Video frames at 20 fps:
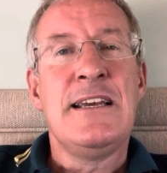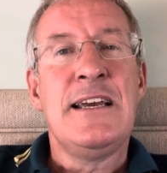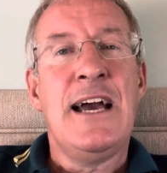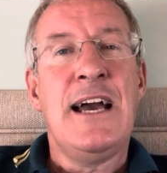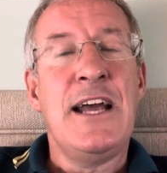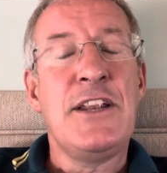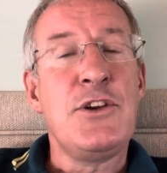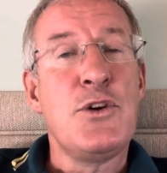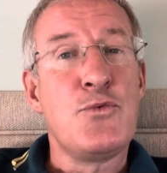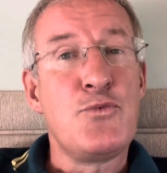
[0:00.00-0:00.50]

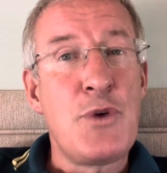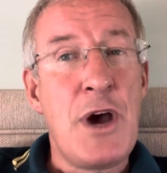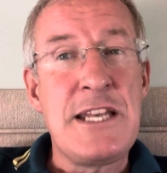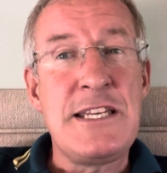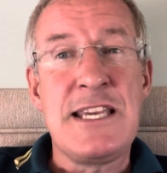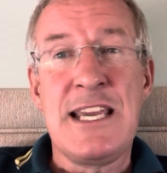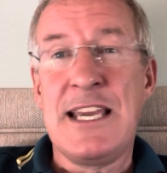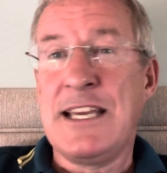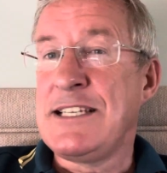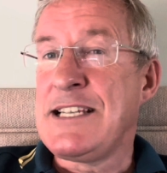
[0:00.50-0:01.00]
and you're
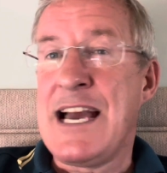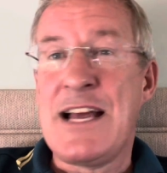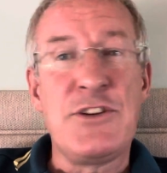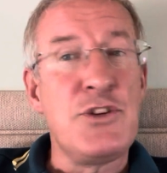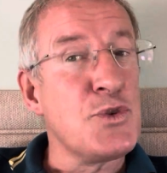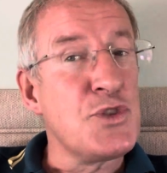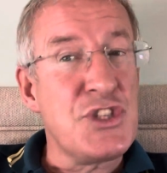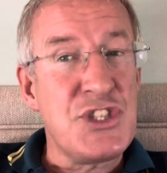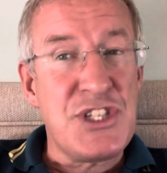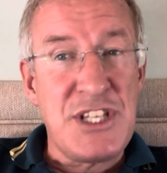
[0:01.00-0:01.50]
writing it down.
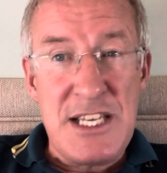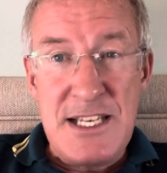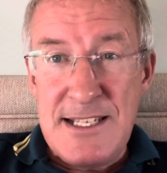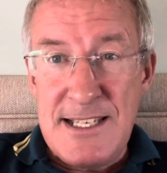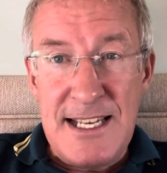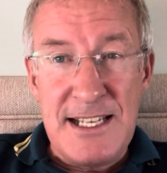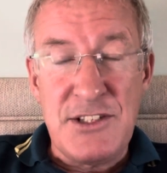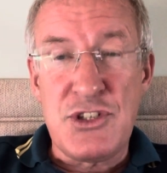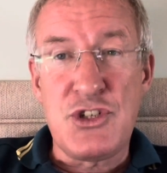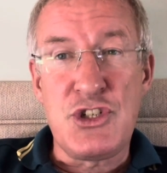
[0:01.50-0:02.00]
You're
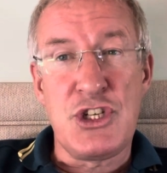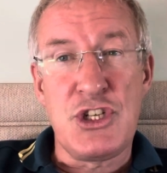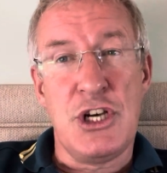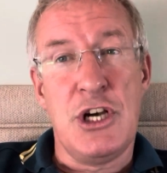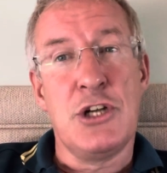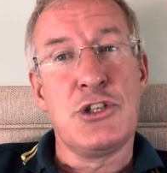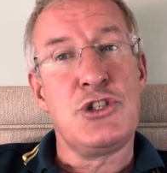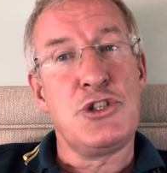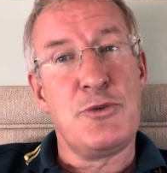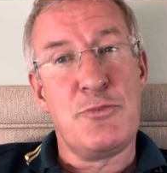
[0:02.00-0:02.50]
ceasing to
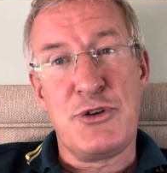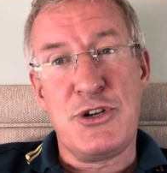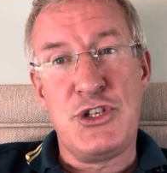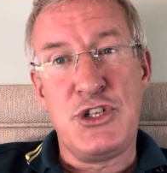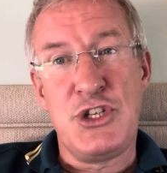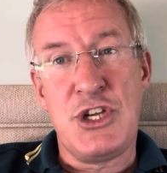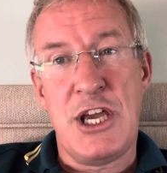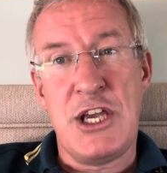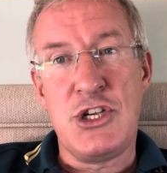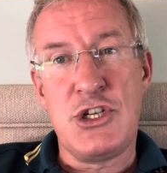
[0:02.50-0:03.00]
charge
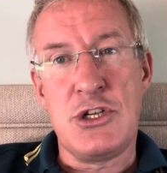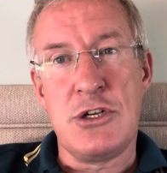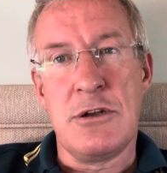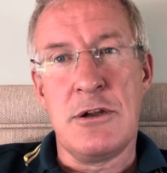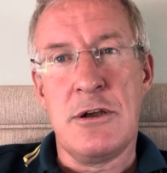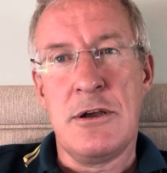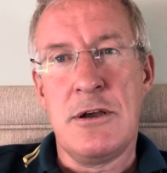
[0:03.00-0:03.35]
depreciation.